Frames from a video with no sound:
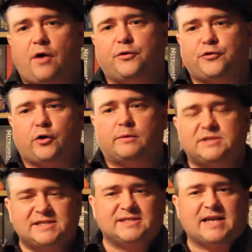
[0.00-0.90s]
on their
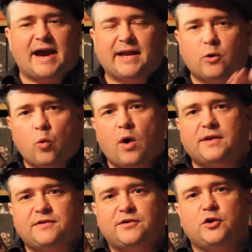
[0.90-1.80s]
terms deciding
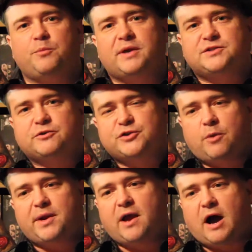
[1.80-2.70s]
what to do because there's
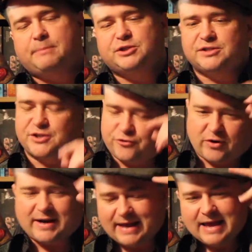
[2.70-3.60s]
so many options and you're
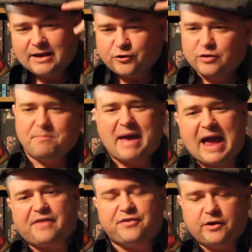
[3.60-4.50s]
trying to do the
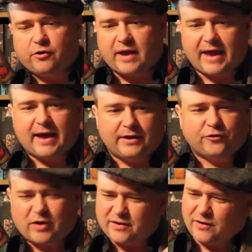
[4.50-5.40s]
math in your head and
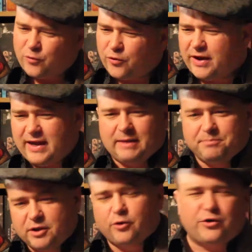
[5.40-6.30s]
you're trying to get green
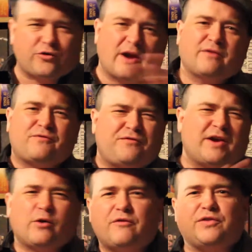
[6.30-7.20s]
blue and you're trying to
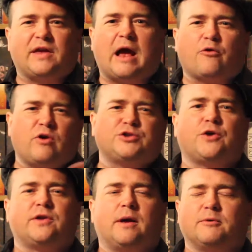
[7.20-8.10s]
figure everything out crunch
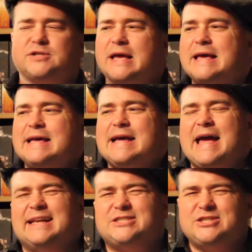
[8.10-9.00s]
all the numbers
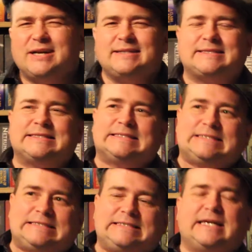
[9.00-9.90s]
and it just
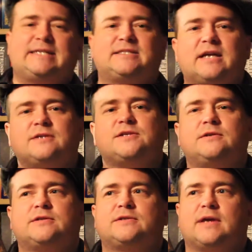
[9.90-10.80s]
uh, it
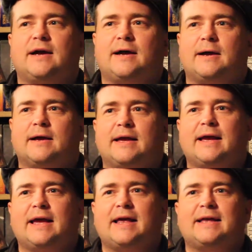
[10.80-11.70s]
doesn't uh, it,
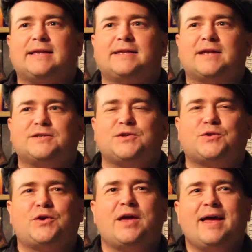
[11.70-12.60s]
it, it
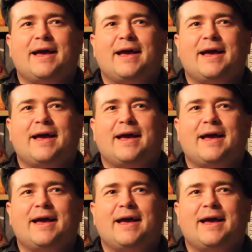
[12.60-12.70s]
doesn't